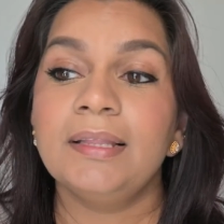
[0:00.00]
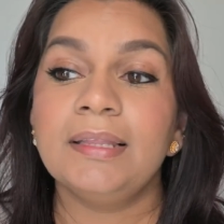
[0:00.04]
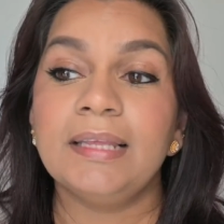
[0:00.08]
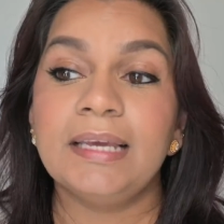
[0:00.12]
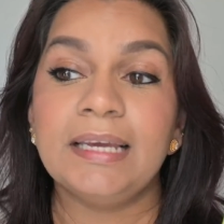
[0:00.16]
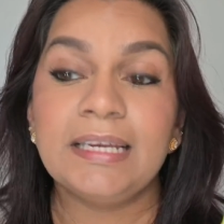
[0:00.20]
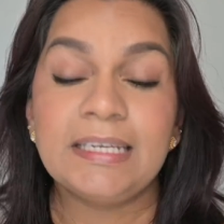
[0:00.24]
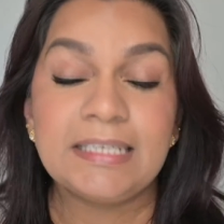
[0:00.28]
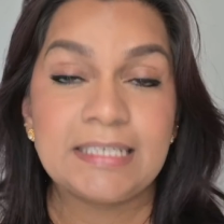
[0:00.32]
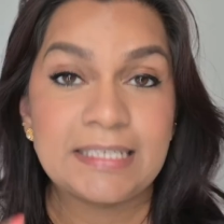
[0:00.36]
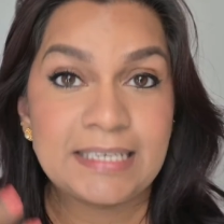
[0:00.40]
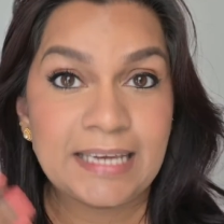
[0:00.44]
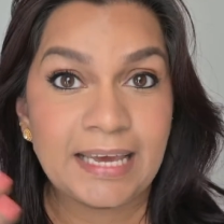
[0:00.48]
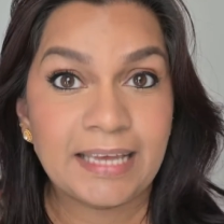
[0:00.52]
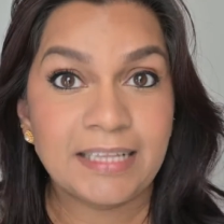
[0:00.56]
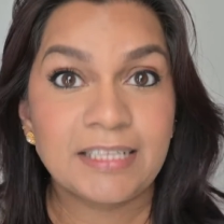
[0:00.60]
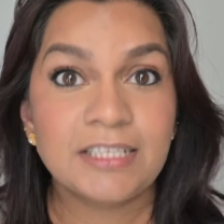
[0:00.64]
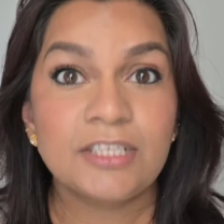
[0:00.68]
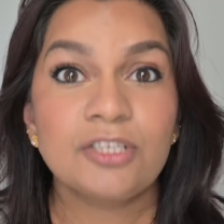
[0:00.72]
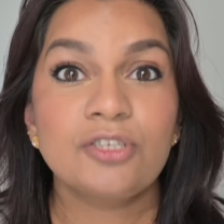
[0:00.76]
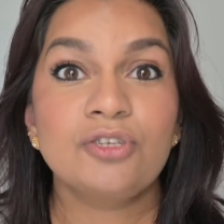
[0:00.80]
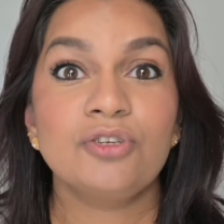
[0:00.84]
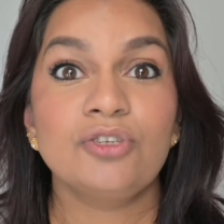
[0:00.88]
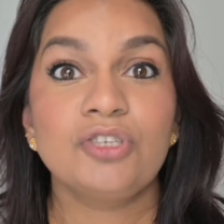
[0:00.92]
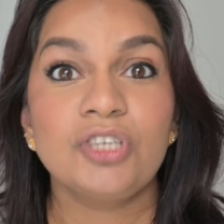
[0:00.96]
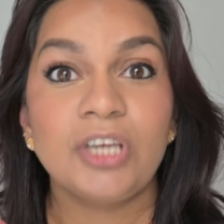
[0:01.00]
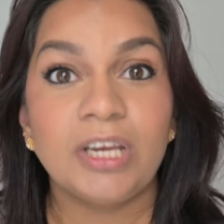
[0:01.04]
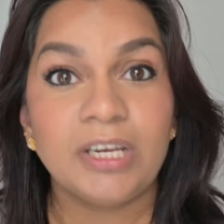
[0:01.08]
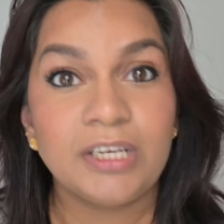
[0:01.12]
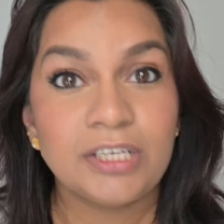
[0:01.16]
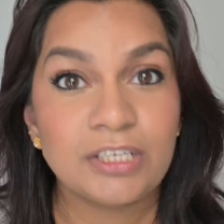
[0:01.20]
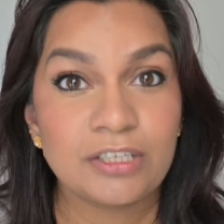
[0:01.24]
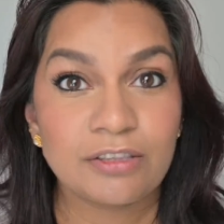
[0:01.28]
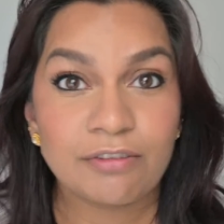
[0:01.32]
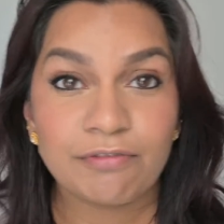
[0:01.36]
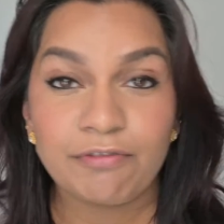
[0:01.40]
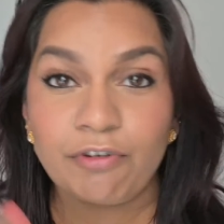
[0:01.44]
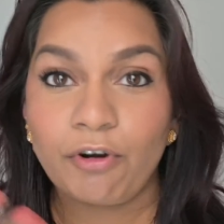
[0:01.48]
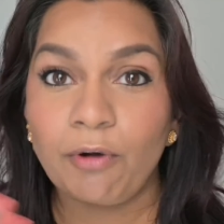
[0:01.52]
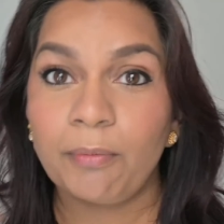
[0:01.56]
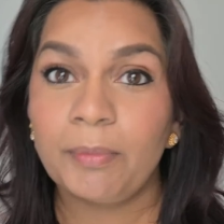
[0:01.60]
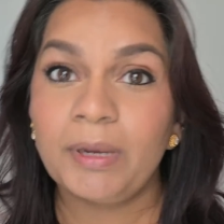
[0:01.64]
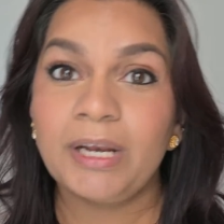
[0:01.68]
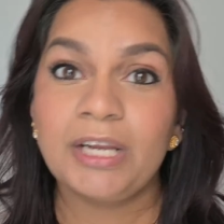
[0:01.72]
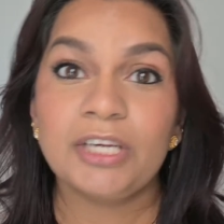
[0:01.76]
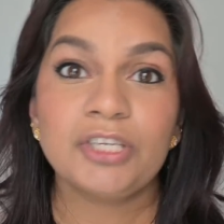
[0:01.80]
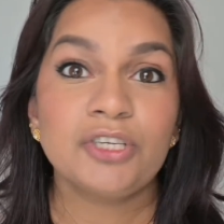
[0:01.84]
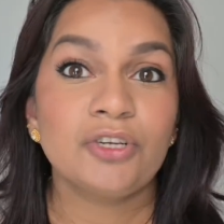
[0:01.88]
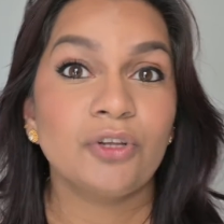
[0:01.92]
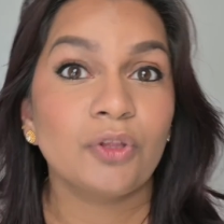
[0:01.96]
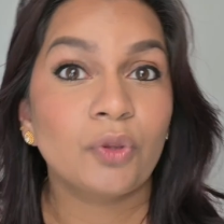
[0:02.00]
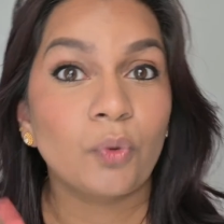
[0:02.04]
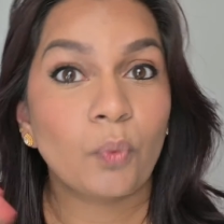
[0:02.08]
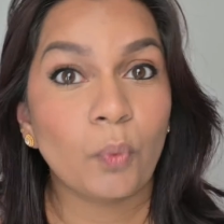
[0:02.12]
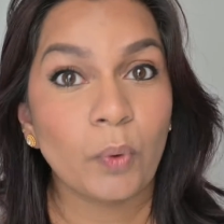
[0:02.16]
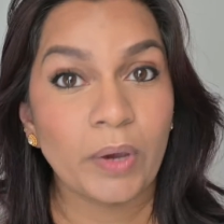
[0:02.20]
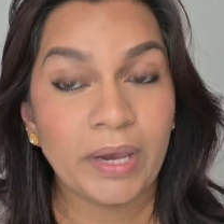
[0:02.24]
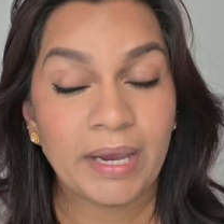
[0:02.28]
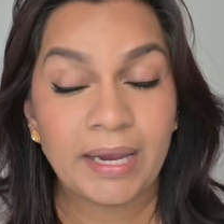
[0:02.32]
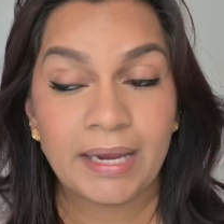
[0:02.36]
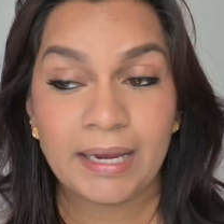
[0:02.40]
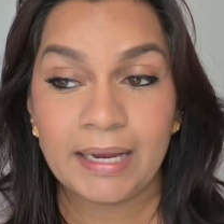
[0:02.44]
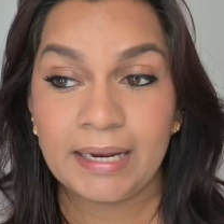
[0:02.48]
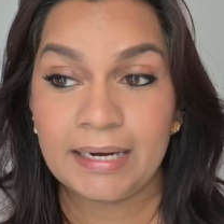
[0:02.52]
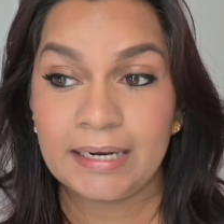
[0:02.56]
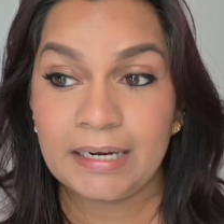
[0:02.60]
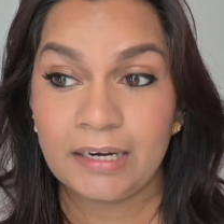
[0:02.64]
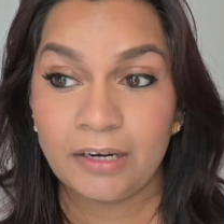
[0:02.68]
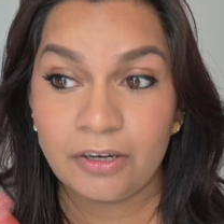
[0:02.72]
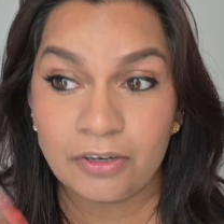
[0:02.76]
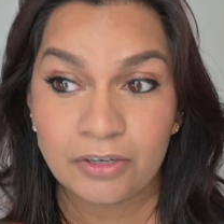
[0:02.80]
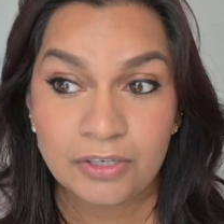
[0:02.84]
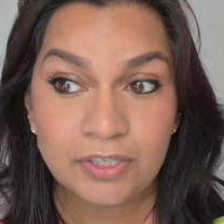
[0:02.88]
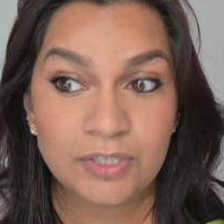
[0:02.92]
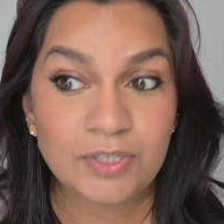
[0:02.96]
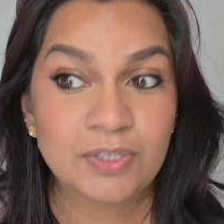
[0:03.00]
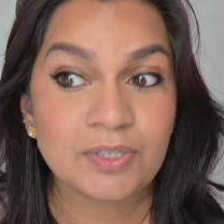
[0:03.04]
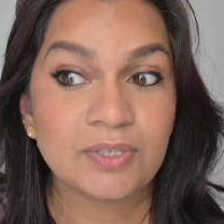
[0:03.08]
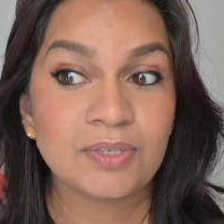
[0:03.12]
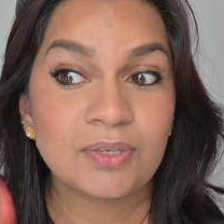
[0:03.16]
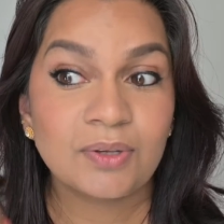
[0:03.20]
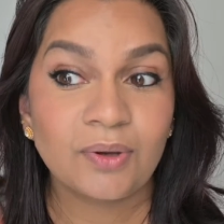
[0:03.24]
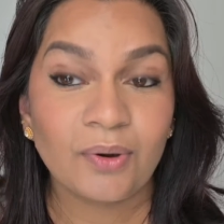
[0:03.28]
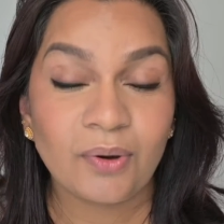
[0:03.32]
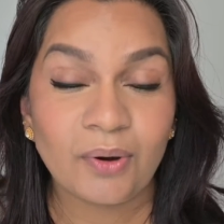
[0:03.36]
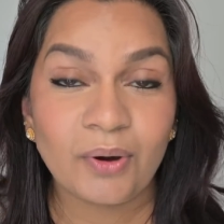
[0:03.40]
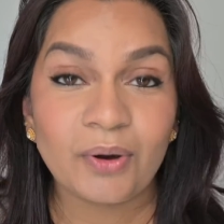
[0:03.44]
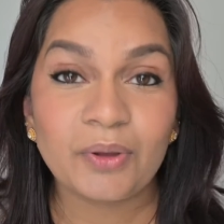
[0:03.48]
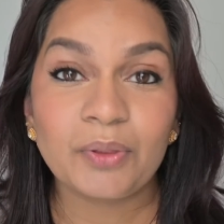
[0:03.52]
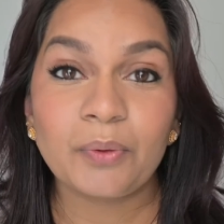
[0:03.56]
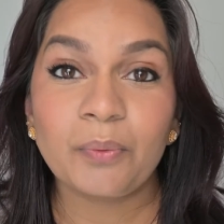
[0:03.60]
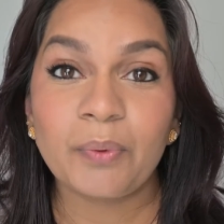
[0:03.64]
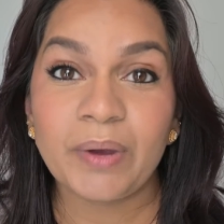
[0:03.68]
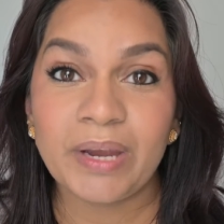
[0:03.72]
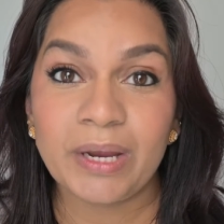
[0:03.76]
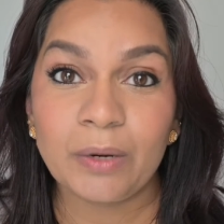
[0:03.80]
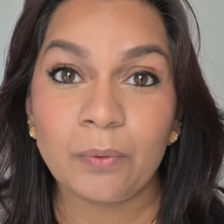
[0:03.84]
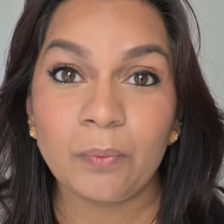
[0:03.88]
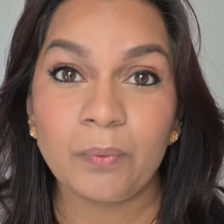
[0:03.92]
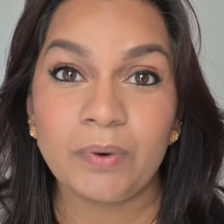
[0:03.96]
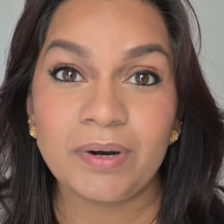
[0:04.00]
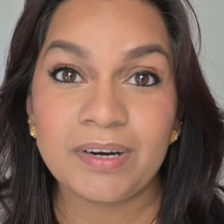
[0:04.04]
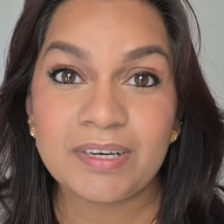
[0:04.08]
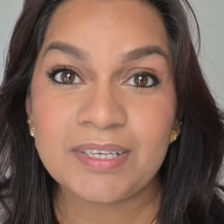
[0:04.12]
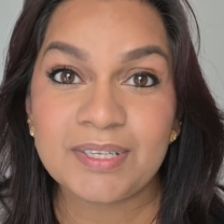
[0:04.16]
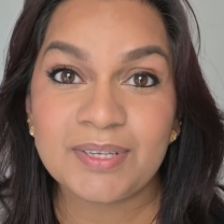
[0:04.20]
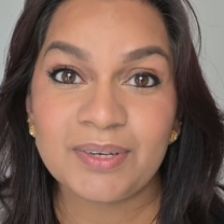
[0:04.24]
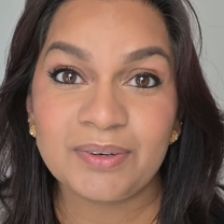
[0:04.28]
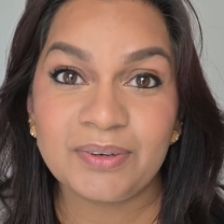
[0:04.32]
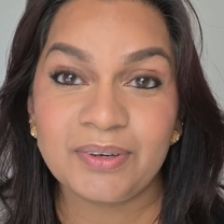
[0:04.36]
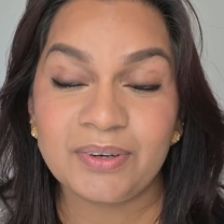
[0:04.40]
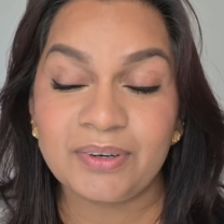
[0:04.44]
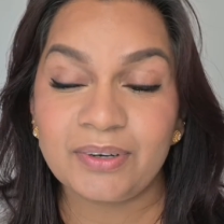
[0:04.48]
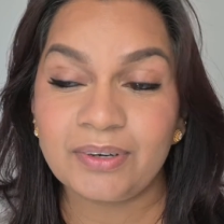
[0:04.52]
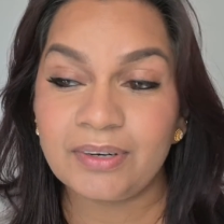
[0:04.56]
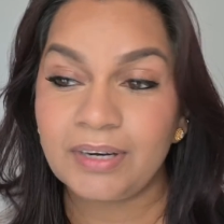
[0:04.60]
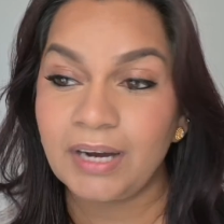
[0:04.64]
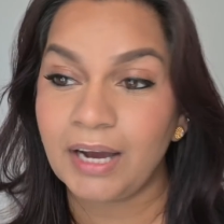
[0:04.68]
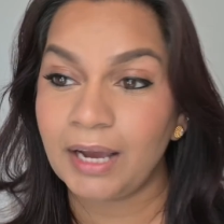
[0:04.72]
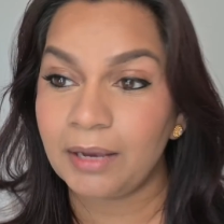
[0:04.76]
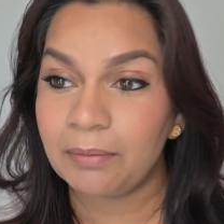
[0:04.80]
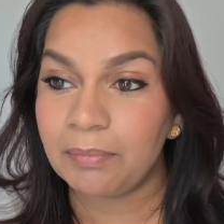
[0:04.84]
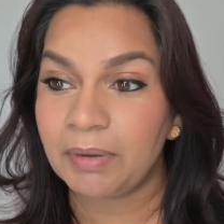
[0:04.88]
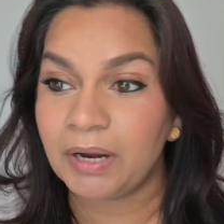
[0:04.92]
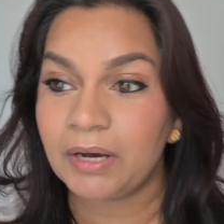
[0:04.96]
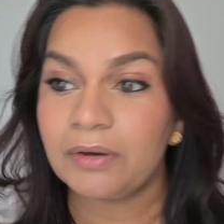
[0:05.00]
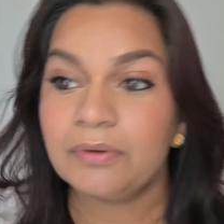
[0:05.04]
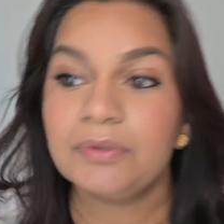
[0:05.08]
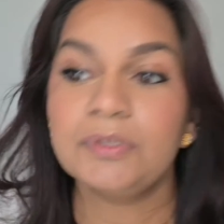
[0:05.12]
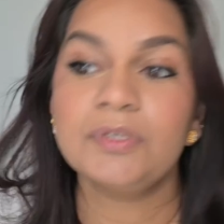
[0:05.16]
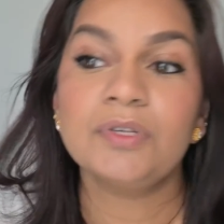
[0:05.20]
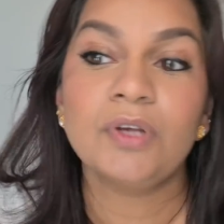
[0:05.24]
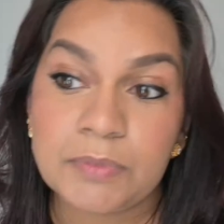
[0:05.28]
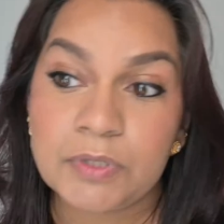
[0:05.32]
it tends to change the formulation of the way it looks or the way it works on your eyebrows.